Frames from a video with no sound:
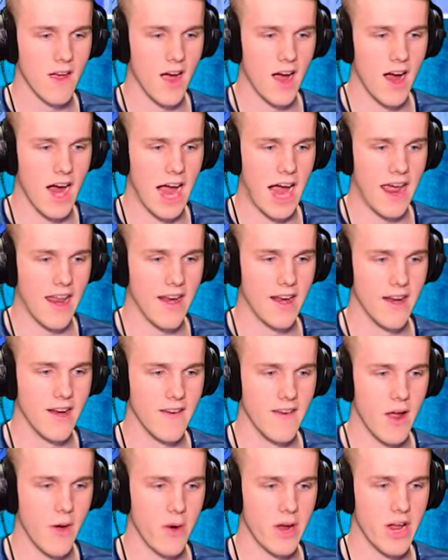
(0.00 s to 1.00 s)
All right,
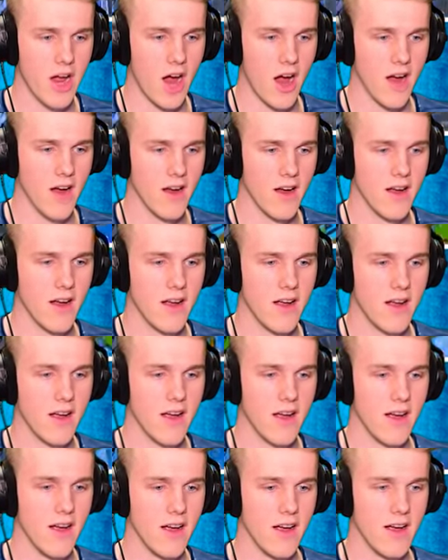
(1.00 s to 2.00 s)
there one we go. go,
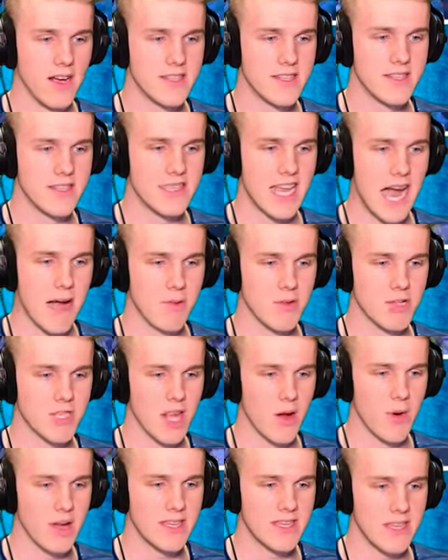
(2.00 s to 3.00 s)
Lachy. It's
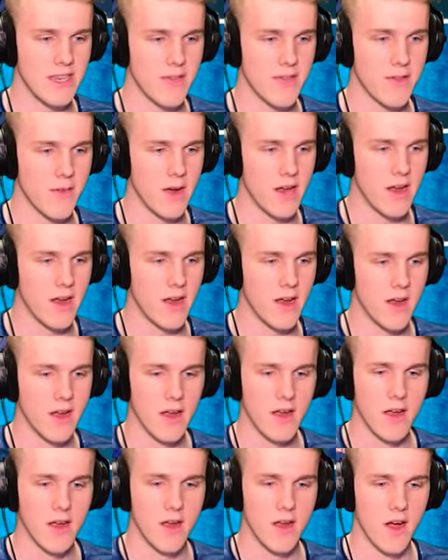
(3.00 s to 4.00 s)
established I went to E3.
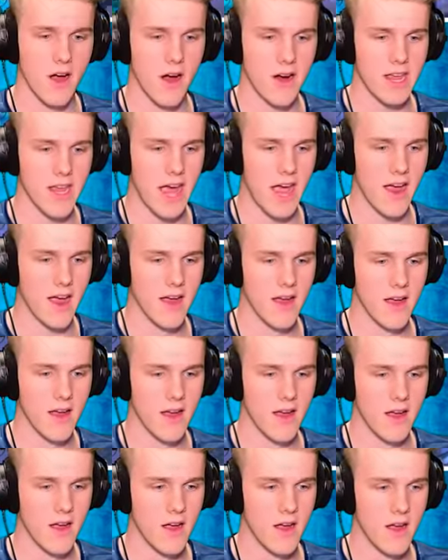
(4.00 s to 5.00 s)
Okay.
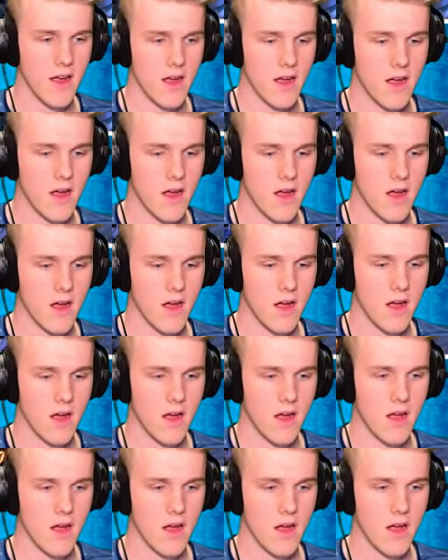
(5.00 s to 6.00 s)
Yo, listen to
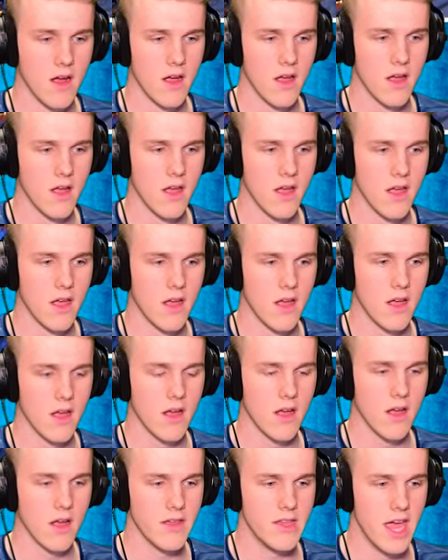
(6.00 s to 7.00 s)
that. Listen to that alarm.
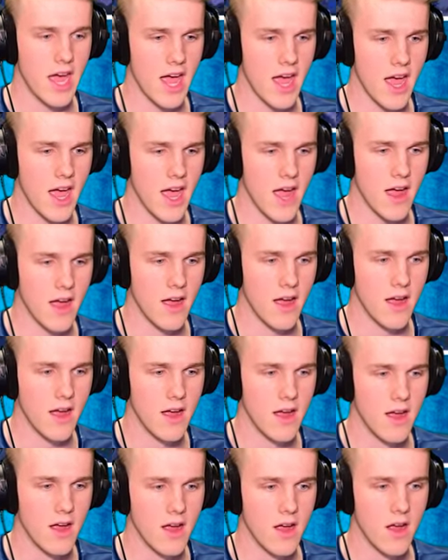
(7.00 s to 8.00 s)
Yeah.
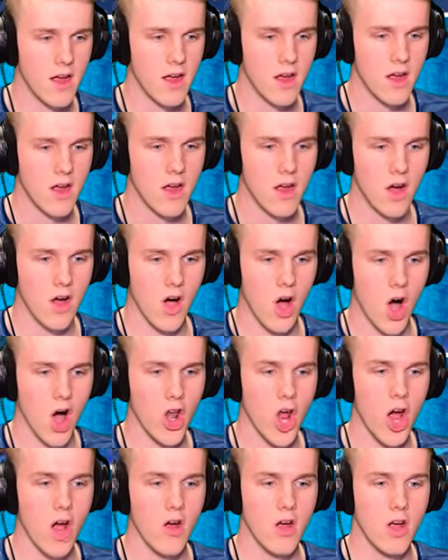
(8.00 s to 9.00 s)
Dude.
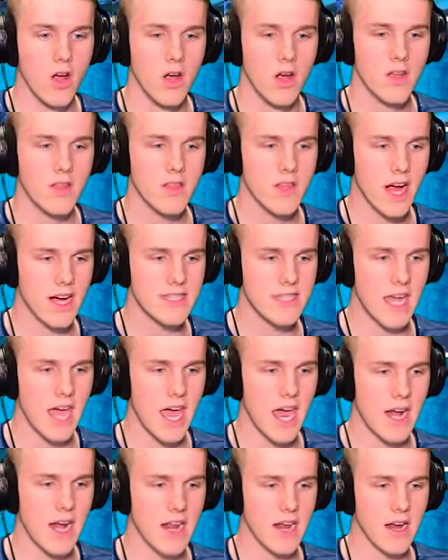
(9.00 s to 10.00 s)
Oh, no. The guy's
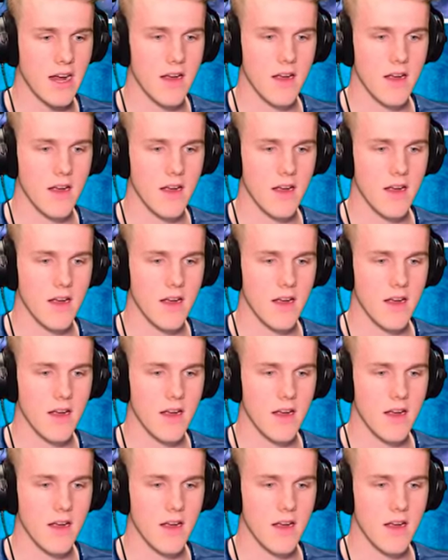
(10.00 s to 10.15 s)
like editing.